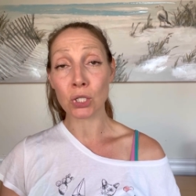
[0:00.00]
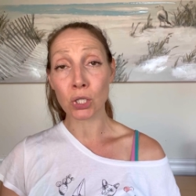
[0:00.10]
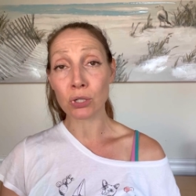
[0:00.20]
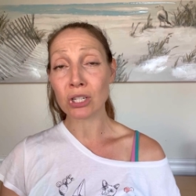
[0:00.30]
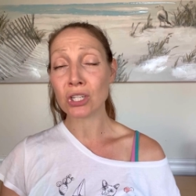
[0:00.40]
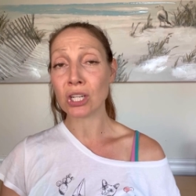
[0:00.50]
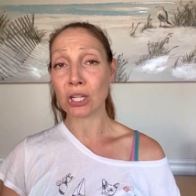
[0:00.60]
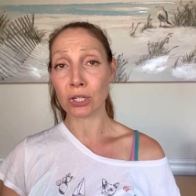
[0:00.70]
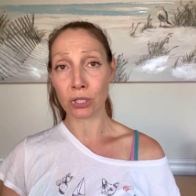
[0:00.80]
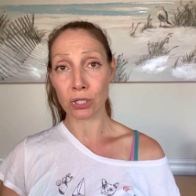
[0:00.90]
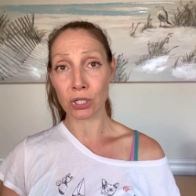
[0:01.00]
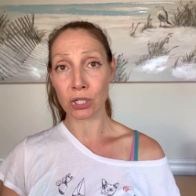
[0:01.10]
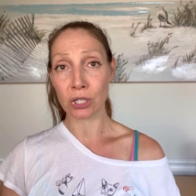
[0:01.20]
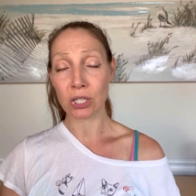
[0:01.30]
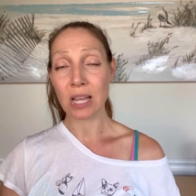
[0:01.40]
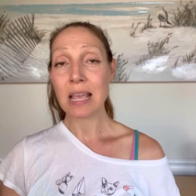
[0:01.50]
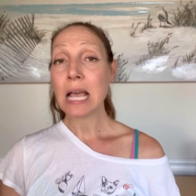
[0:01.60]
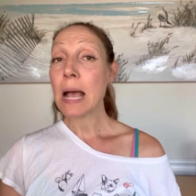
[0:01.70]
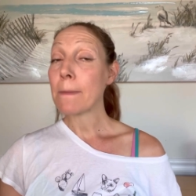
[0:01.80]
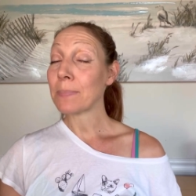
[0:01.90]
nourished and nurtured.
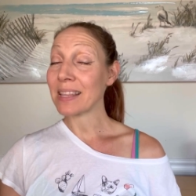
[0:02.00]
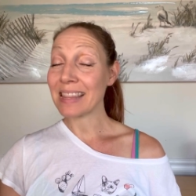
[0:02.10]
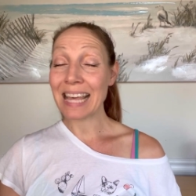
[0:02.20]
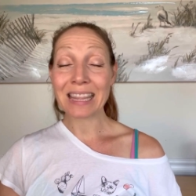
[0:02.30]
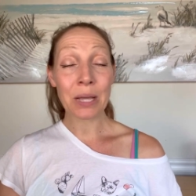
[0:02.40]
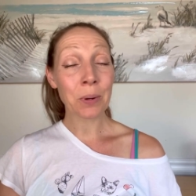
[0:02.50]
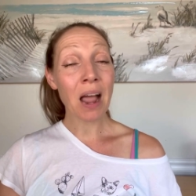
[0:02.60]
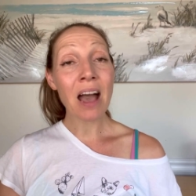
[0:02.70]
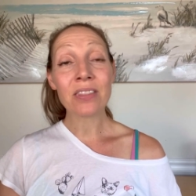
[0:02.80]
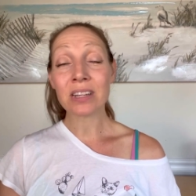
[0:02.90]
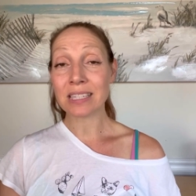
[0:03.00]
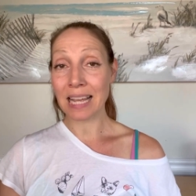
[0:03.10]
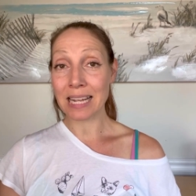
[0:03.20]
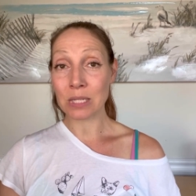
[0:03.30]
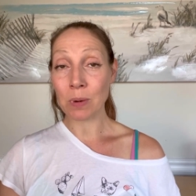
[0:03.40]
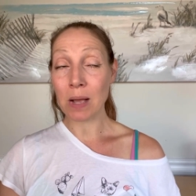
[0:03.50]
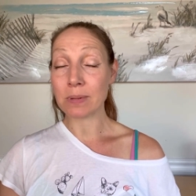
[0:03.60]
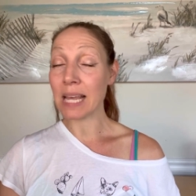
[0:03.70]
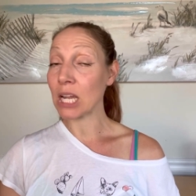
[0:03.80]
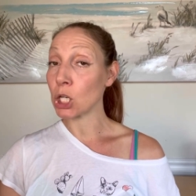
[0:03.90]
But then there were other days where I
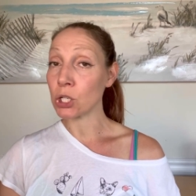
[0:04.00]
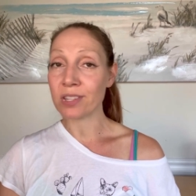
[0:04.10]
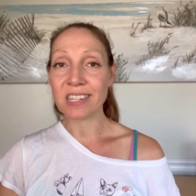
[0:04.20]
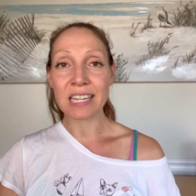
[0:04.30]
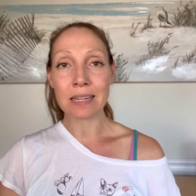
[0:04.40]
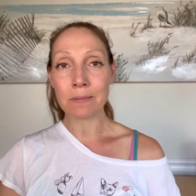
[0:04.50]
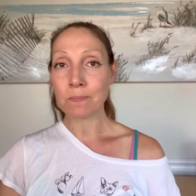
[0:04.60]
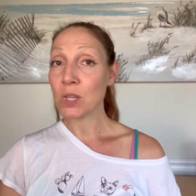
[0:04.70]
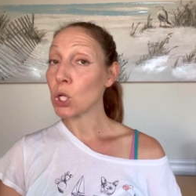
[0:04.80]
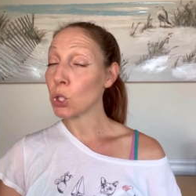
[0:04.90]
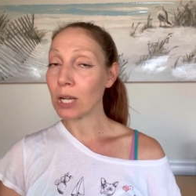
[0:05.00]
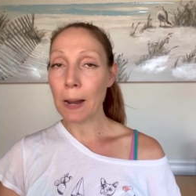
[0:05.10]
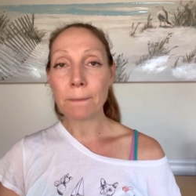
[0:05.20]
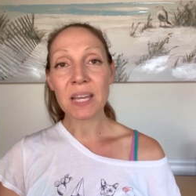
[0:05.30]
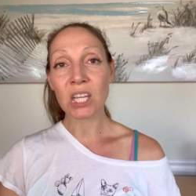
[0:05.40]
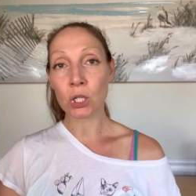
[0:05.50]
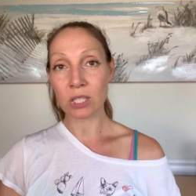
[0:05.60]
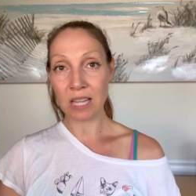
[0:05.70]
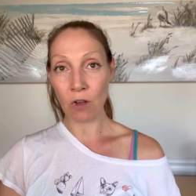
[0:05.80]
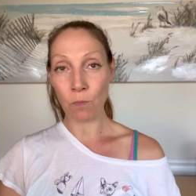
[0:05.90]
was like, Christine, you're going to pick
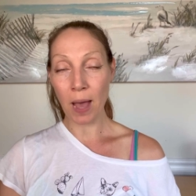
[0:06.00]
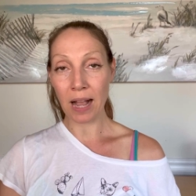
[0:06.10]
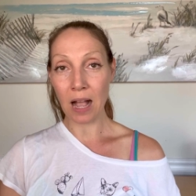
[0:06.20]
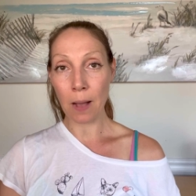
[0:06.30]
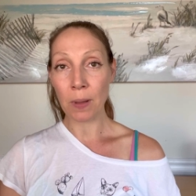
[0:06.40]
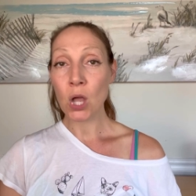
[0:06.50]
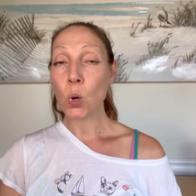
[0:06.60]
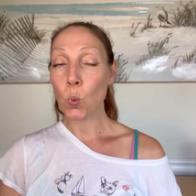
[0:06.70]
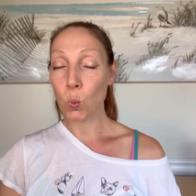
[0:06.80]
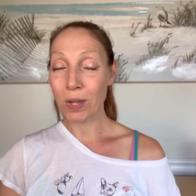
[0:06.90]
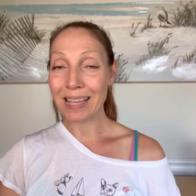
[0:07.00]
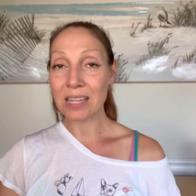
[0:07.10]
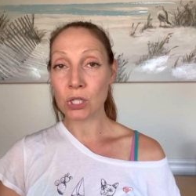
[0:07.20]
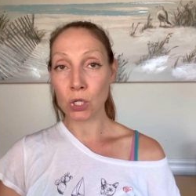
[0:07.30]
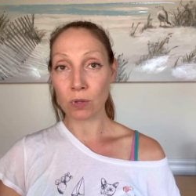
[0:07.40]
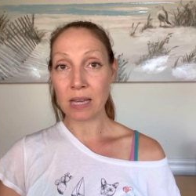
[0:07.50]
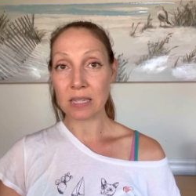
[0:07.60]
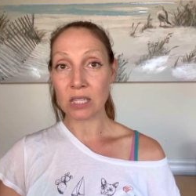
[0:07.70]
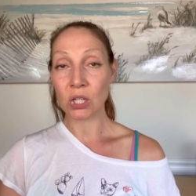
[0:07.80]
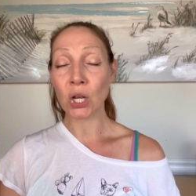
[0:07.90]
yourself back up. We can do
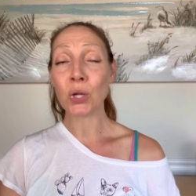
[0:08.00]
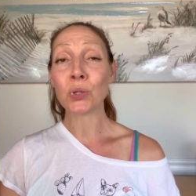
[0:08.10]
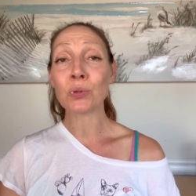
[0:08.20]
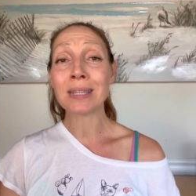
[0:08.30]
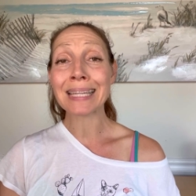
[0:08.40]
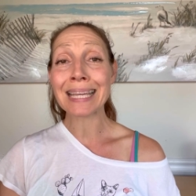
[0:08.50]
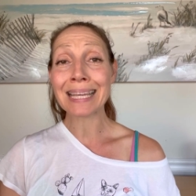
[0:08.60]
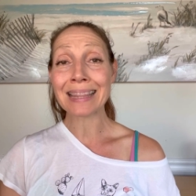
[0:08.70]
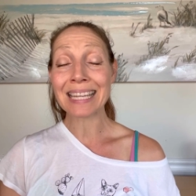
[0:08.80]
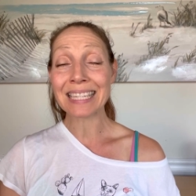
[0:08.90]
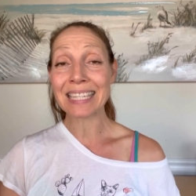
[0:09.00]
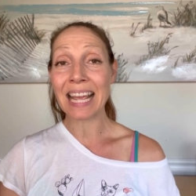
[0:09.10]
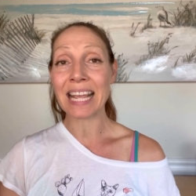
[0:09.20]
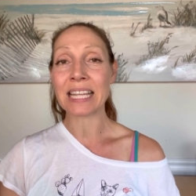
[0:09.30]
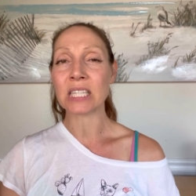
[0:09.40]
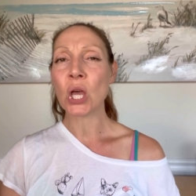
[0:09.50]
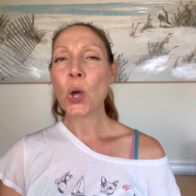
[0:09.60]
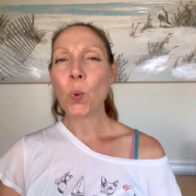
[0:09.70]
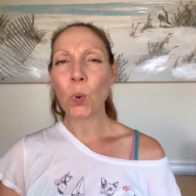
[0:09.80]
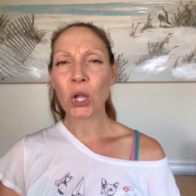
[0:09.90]
this. You need these days
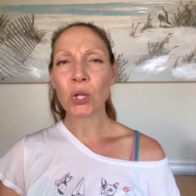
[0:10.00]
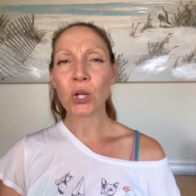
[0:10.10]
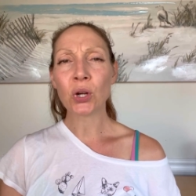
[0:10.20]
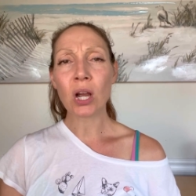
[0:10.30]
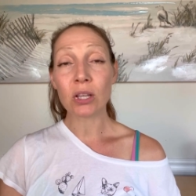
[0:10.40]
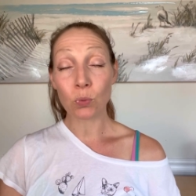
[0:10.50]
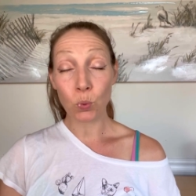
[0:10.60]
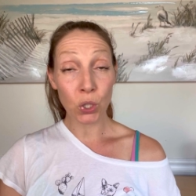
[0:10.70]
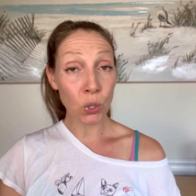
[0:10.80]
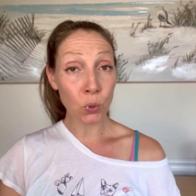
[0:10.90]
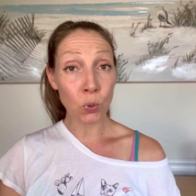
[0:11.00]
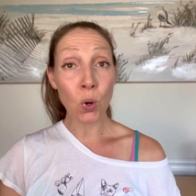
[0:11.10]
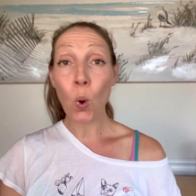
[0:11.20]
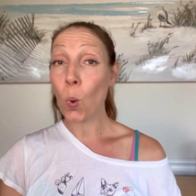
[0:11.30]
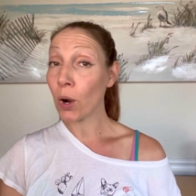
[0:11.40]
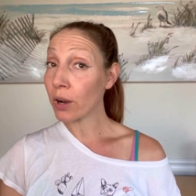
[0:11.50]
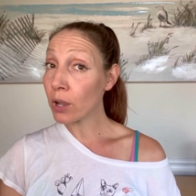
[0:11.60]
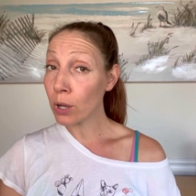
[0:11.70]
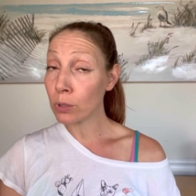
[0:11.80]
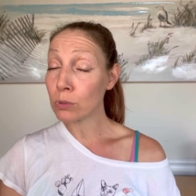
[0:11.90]
where you or a
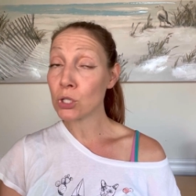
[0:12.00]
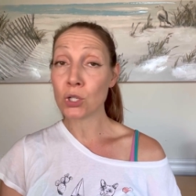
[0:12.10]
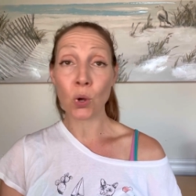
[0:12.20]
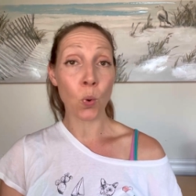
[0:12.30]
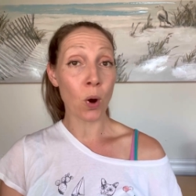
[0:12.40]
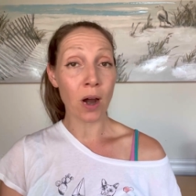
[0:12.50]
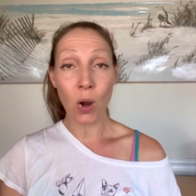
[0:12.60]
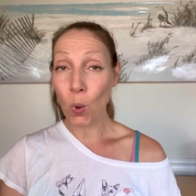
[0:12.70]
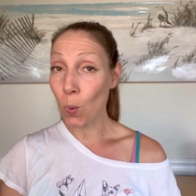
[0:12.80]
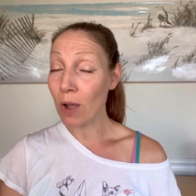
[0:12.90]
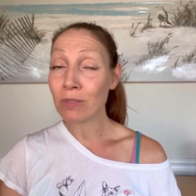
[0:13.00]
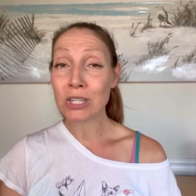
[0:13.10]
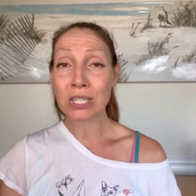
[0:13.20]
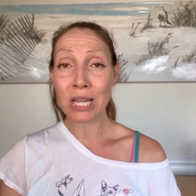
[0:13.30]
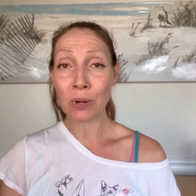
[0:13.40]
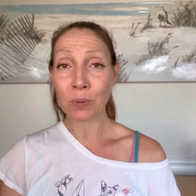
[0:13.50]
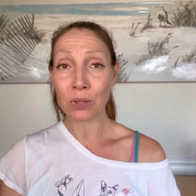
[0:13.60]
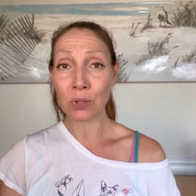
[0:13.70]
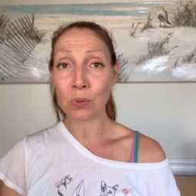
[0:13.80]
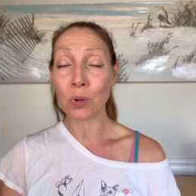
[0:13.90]
coach or whoever's there
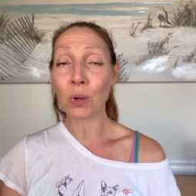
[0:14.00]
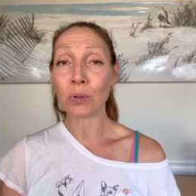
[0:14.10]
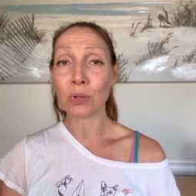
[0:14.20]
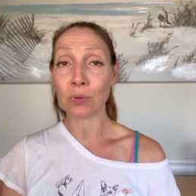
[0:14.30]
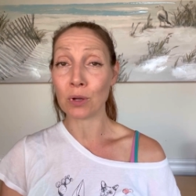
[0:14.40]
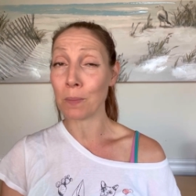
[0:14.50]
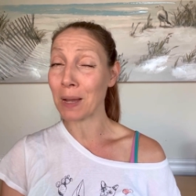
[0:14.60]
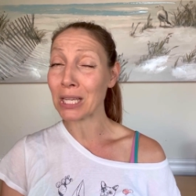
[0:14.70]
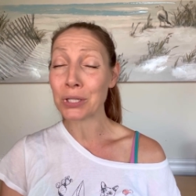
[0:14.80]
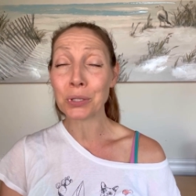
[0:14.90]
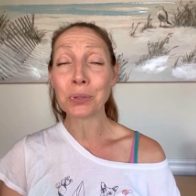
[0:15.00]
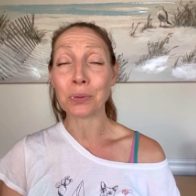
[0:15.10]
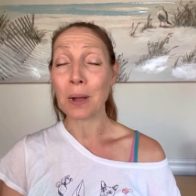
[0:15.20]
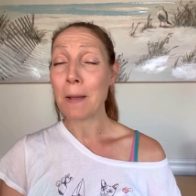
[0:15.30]
with you going through it, but you,